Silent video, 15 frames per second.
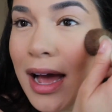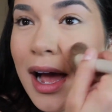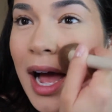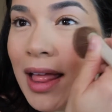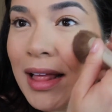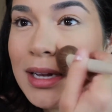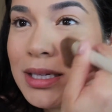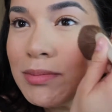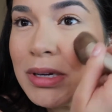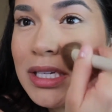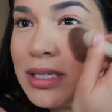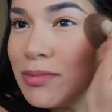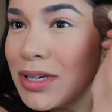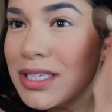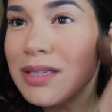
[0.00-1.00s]
I like to
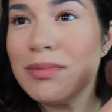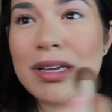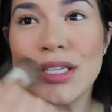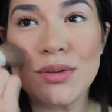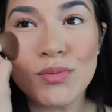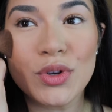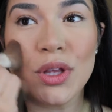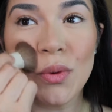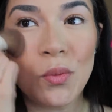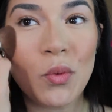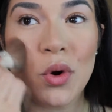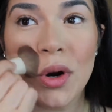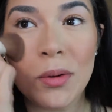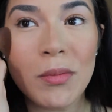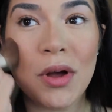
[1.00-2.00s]
mix them because it makes them really
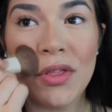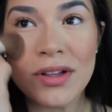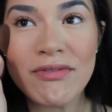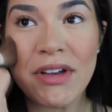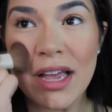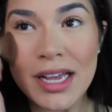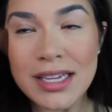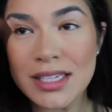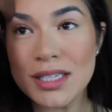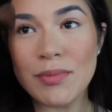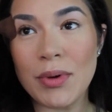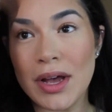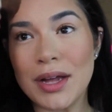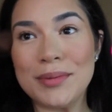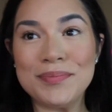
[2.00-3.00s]
warm on the face,
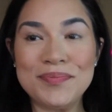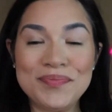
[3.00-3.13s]
but